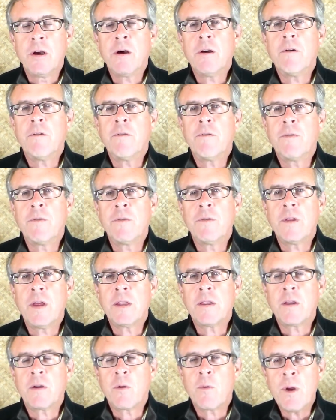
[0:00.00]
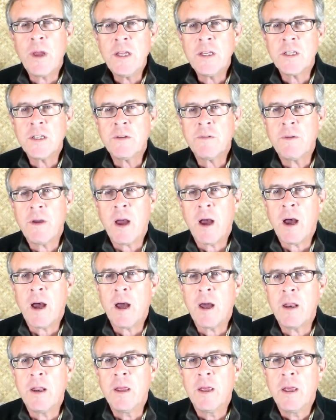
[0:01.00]
of that the grace of
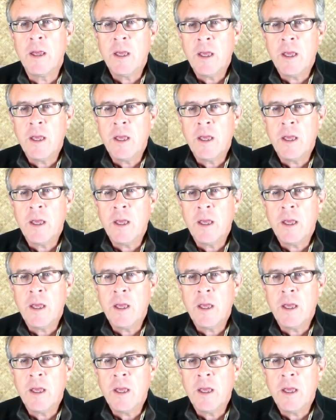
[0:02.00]
God